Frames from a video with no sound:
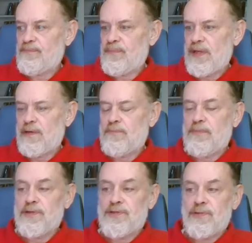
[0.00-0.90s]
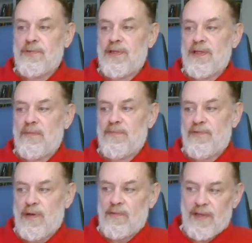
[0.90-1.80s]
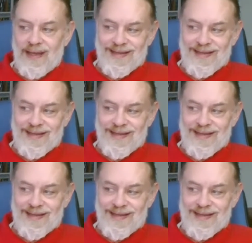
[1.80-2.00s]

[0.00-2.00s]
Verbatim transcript: Petre pursued them throughout the